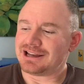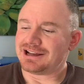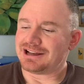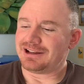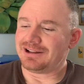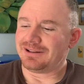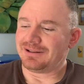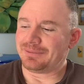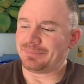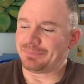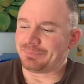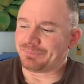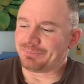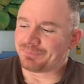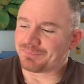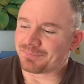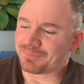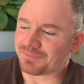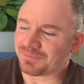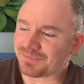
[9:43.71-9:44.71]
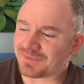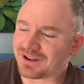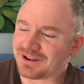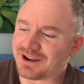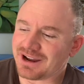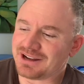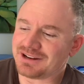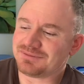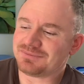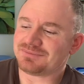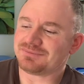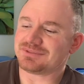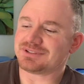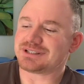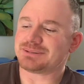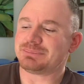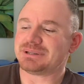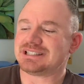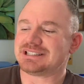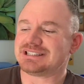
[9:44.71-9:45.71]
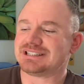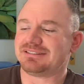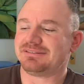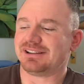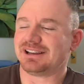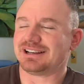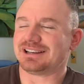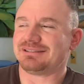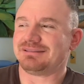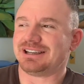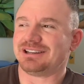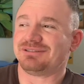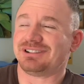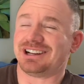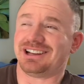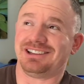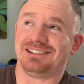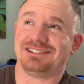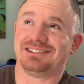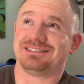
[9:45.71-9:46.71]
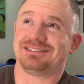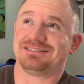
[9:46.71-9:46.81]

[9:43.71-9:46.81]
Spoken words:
kind of specific to me, well,